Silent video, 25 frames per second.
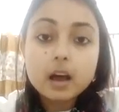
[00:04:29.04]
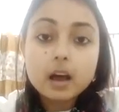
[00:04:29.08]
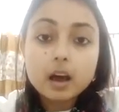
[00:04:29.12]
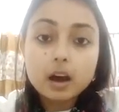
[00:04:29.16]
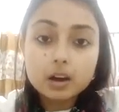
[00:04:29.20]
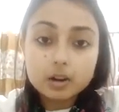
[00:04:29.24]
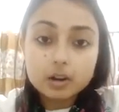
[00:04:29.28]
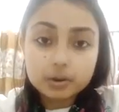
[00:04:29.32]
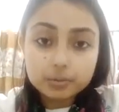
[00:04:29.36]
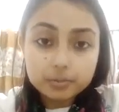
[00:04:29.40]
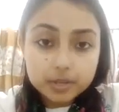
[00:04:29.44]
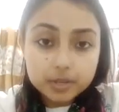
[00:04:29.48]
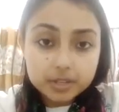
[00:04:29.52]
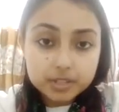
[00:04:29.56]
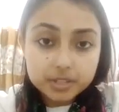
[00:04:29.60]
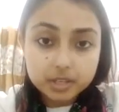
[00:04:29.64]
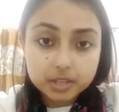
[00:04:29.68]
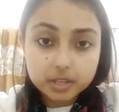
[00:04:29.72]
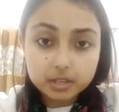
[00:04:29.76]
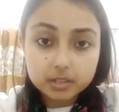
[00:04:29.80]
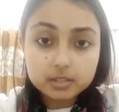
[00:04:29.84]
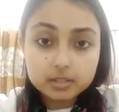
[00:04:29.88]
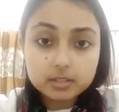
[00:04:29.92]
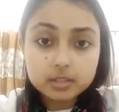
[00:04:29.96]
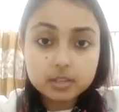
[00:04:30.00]

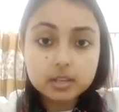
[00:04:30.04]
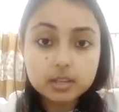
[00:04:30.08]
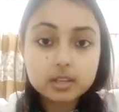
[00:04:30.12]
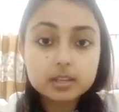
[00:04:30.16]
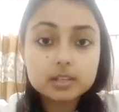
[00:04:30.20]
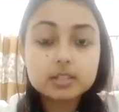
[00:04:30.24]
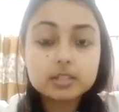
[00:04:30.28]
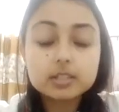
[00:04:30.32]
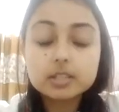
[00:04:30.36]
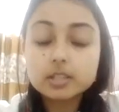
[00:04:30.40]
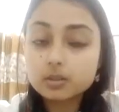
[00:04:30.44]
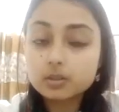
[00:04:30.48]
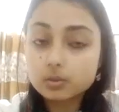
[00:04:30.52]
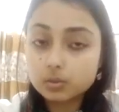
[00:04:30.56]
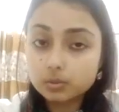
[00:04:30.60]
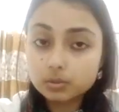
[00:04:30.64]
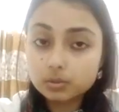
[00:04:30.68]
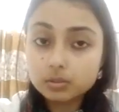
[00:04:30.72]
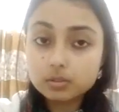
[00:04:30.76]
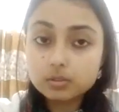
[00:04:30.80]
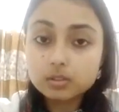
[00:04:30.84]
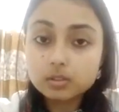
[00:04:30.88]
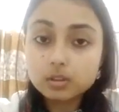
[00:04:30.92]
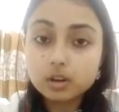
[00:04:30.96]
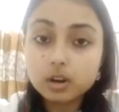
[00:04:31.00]
Herbaceous
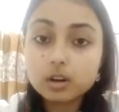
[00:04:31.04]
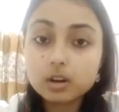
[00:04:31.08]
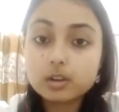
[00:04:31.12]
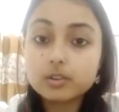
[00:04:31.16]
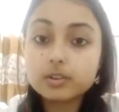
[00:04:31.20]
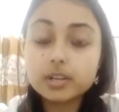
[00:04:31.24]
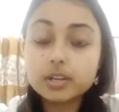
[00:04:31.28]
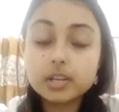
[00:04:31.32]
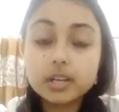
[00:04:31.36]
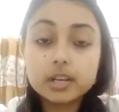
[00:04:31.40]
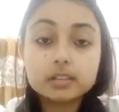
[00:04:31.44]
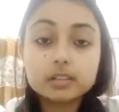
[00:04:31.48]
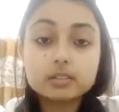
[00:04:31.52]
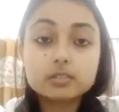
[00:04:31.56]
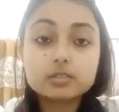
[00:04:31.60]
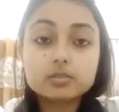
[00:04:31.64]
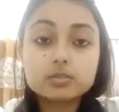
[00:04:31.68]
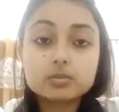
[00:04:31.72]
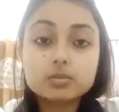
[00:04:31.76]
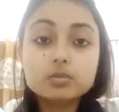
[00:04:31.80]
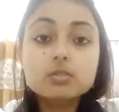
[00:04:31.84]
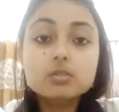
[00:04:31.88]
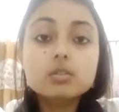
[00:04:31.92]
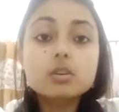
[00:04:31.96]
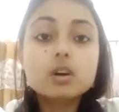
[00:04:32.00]
denotes or relates
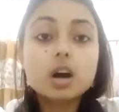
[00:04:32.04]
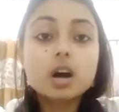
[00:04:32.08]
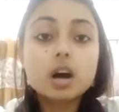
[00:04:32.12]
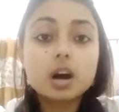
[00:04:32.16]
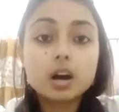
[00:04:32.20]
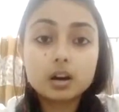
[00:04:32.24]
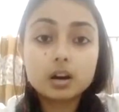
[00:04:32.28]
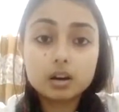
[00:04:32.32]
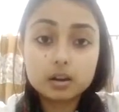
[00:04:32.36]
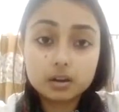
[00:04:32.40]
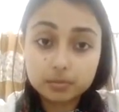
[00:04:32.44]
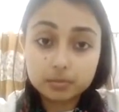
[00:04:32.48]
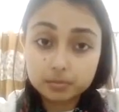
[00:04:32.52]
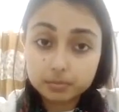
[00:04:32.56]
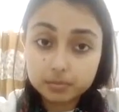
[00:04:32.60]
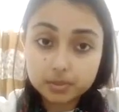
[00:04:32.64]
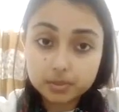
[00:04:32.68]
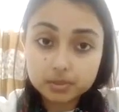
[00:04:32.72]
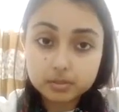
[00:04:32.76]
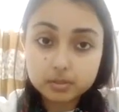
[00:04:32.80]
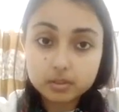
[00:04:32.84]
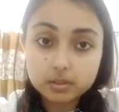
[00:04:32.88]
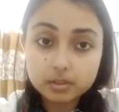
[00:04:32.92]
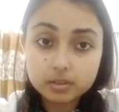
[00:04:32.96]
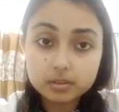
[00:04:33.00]
to
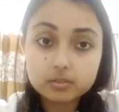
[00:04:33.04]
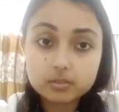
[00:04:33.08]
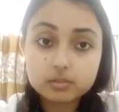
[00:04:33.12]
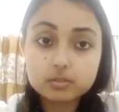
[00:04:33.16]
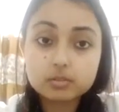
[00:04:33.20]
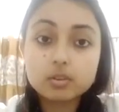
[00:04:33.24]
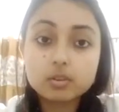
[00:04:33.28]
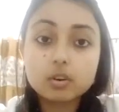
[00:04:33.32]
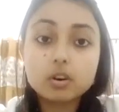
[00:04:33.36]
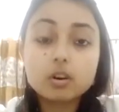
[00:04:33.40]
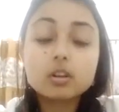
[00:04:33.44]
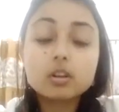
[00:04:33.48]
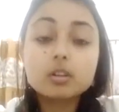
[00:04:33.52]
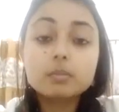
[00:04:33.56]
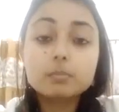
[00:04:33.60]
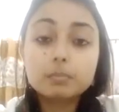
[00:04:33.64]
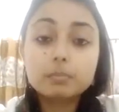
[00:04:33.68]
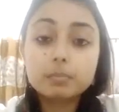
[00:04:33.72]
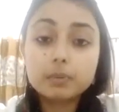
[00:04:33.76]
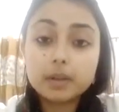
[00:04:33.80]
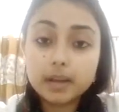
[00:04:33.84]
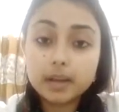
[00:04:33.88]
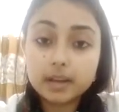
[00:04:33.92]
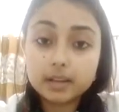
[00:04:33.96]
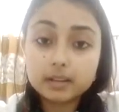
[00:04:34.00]
herbs. So all
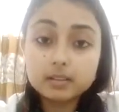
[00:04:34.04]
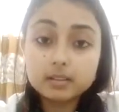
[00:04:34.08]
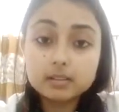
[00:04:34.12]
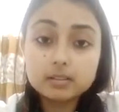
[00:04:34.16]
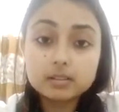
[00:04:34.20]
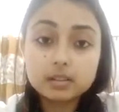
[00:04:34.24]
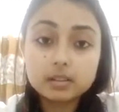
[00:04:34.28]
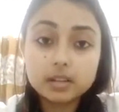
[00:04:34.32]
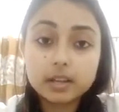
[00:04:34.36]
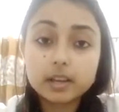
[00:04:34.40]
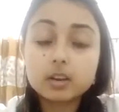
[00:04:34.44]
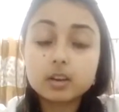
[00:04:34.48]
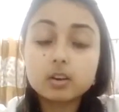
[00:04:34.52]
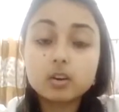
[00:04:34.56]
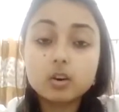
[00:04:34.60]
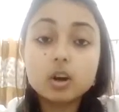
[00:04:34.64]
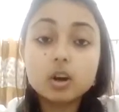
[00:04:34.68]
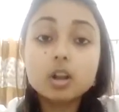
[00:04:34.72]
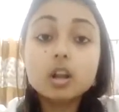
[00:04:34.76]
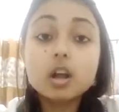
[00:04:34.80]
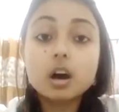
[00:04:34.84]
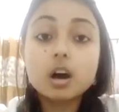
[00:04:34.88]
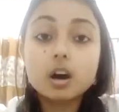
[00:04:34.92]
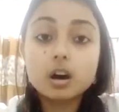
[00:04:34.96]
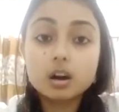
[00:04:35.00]
plants, like
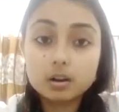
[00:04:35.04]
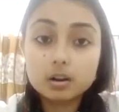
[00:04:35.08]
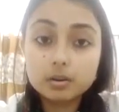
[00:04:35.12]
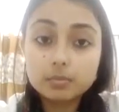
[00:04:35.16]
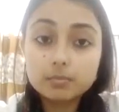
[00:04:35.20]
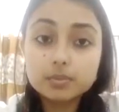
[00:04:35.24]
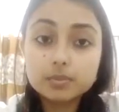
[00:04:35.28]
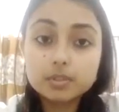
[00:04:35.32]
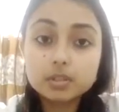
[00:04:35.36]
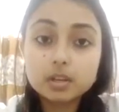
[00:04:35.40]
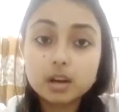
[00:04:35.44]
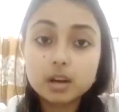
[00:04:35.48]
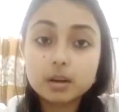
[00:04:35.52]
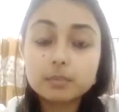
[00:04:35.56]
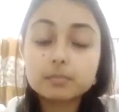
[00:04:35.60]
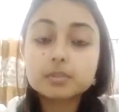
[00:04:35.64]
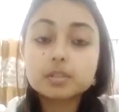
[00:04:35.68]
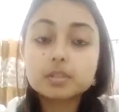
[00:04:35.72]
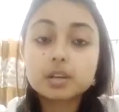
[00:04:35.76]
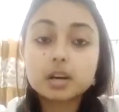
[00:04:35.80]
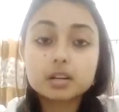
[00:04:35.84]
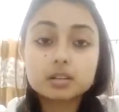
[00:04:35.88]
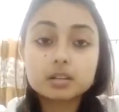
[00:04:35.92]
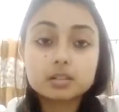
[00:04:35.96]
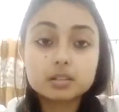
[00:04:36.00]
all herbs, comes
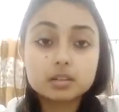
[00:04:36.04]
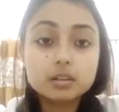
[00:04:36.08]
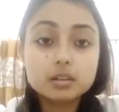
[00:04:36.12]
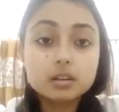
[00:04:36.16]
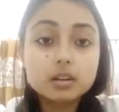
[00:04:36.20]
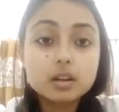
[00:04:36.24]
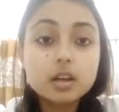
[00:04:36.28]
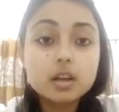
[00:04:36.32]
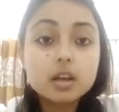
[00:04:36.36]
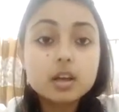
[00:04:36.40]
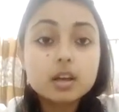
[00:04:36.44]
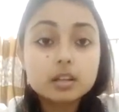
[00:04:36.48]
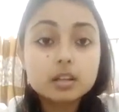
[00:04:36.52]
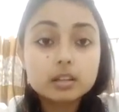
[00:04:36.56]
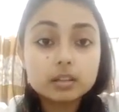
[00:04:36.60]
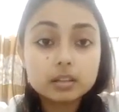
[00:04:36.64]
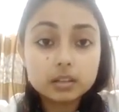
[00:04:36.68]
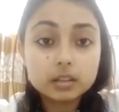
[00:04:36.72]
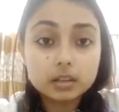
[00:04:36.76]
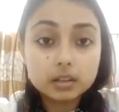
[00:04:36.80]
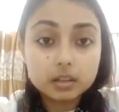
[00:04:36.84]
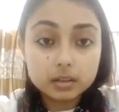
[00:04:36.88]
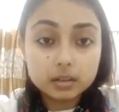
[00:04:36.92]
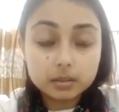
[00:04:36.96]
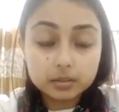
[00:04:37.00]
under
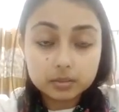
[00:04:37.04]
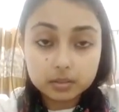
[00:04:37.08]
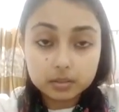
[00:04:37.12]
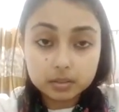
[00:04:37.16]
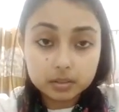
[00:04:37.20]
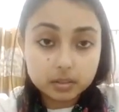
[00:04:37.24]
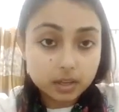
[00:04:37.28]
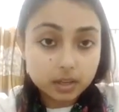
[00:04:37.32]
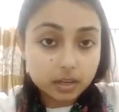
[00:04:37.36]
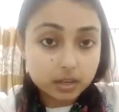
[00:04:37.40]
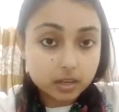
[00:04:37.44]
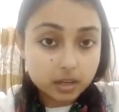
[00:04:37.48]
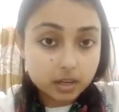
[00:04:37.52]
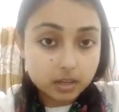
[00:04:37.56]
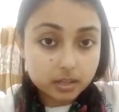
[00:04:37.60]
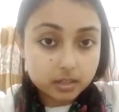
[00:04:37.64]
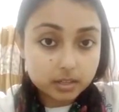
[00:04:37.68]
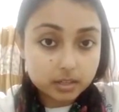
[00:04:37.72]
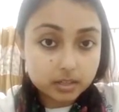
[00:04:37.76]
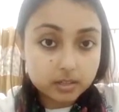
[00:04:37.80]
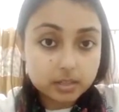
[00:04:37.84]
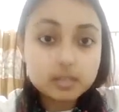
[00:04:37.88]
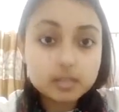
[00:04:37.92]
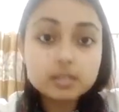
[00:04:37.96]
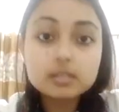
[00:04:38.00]
under
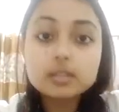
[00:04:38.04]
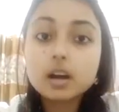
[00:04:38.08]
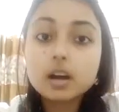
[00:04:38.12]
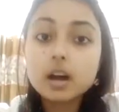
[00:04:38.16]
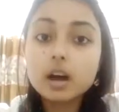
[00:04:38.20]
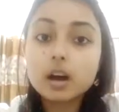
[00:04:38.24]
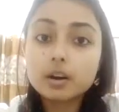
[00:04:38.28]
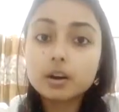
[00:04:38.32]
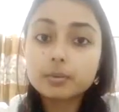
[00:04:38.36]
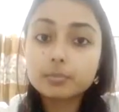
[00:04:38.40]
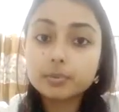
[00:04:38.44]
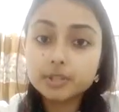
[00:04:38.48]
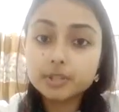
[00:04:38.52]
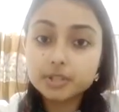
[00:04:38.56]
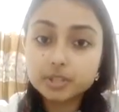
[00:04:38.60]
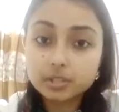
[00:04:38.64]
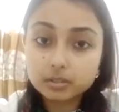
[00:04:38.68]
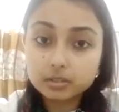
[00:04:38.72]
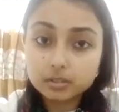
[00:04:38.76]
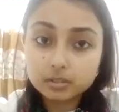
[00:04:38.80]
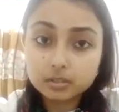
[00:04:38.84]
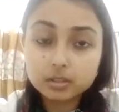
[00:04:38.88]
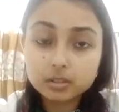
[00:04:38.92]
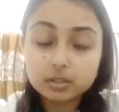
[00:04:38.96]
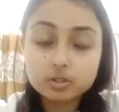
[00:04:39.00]
this
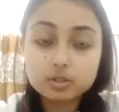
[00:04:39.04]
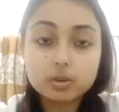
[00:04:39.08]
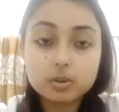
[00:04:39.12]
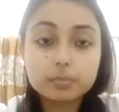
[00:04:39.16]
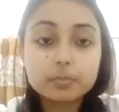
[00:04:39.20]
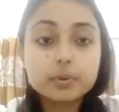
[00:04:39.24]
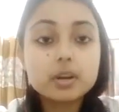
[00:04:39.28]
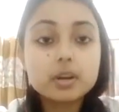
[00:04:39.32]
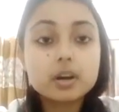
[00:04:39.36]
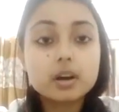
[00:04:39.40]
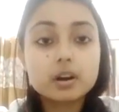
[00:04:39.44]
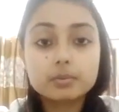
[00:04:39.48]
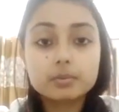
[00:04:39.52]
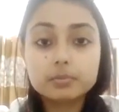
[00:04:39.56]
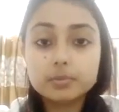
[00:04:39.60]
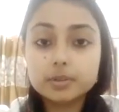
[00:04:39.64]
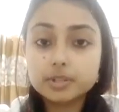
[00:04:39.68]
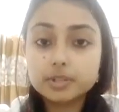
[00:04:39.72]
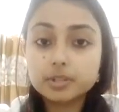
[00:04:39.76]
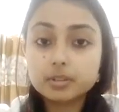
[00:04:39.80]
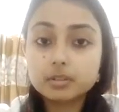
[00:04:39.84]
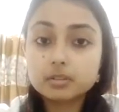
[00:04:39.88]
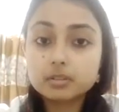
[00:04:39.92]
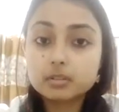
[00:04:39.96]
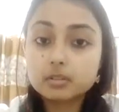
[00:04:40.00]
herbaceous, the topic
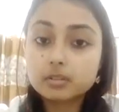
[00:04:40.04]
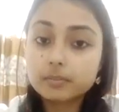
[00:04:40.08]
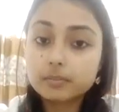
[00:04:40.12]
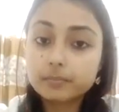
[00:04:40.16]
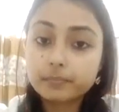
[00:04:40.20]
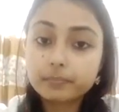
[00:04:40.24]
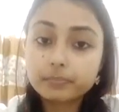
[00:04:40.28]
herbaceous.